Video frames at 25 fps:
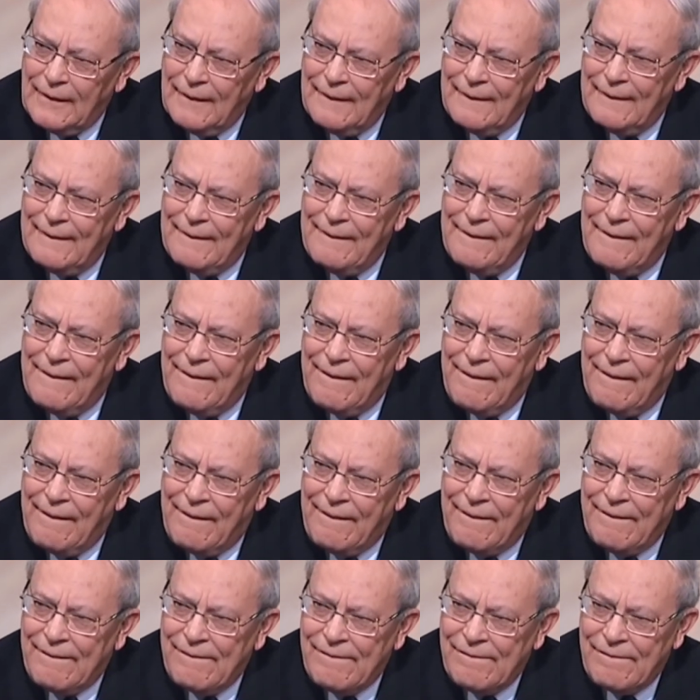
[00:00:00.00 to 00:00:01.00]
Arctic
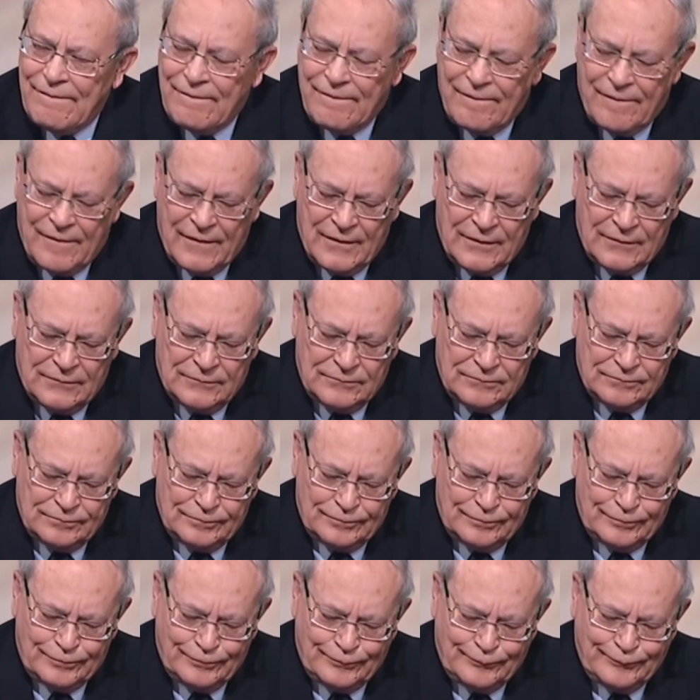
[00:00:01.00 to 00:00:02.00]
temperatures that were warm
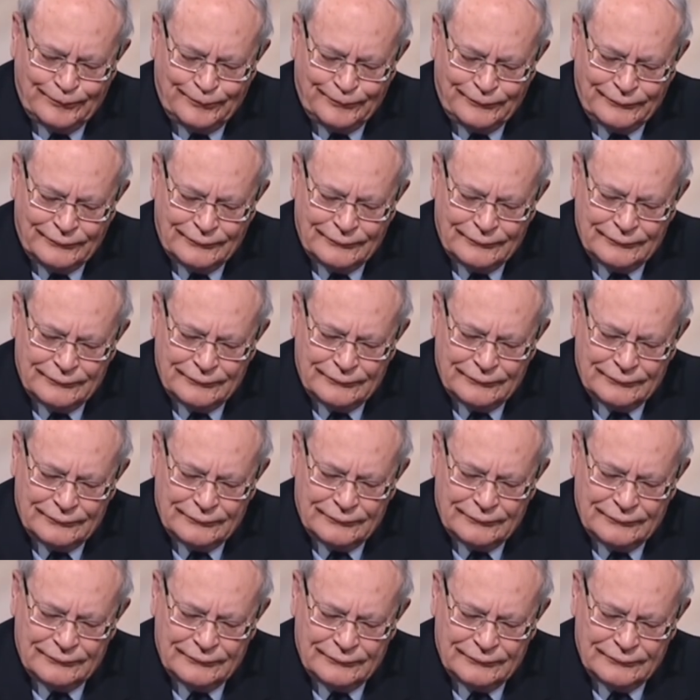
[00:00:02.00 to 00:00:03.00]
in the thirties. I've read
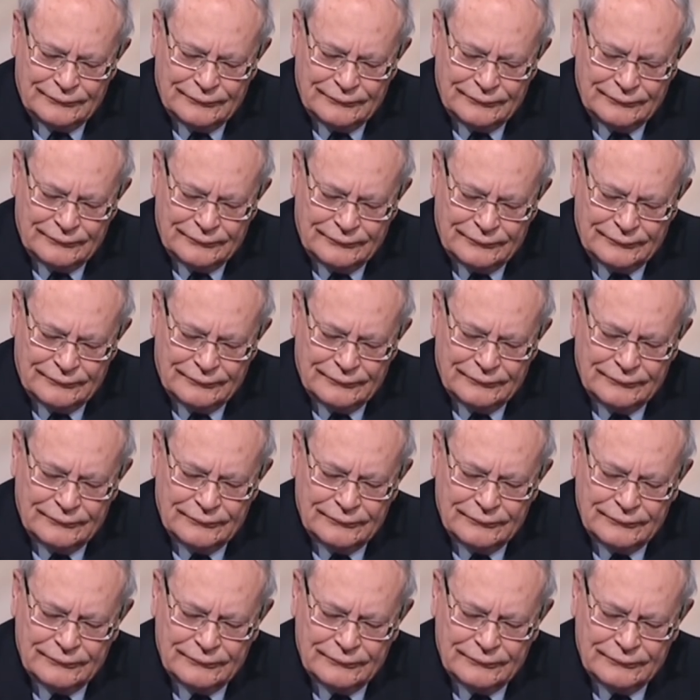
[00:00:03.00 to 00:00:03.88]
about the medieval warm